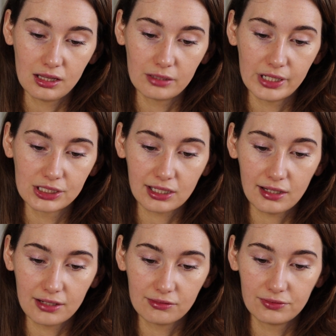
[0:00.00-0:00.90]
The magic
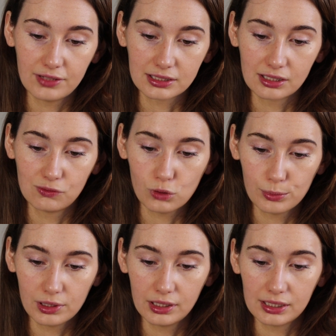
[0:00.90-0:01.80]
light reflecting
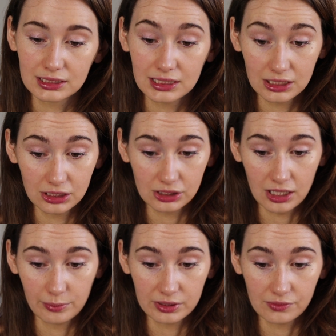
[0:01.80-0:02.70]
formula, a signature
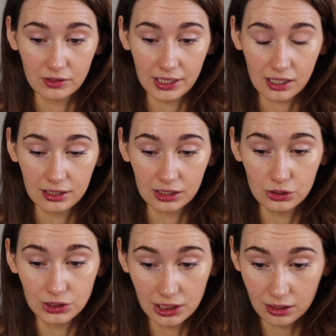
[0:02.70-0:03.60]
element of our iconic
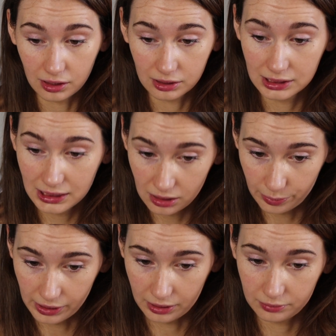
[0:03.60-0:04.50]
Touche Eclat concealer
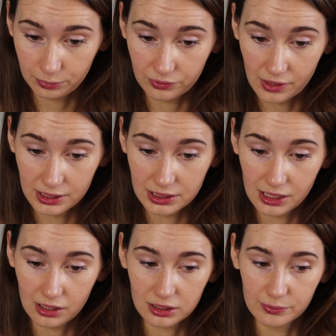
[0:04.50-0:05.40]
pen, provides
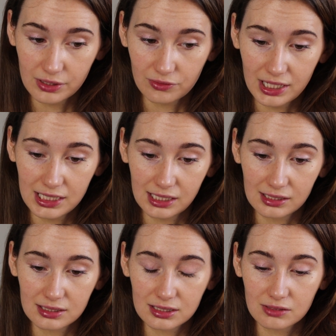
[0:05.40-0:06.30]
the ultimate
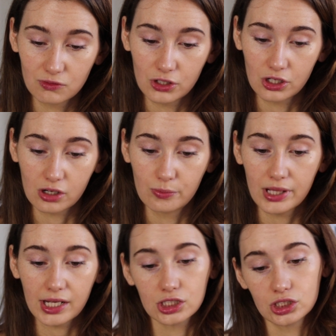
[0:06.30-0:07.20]
radiance for your
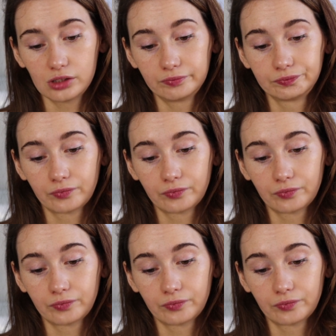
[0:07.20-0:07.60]
complexion.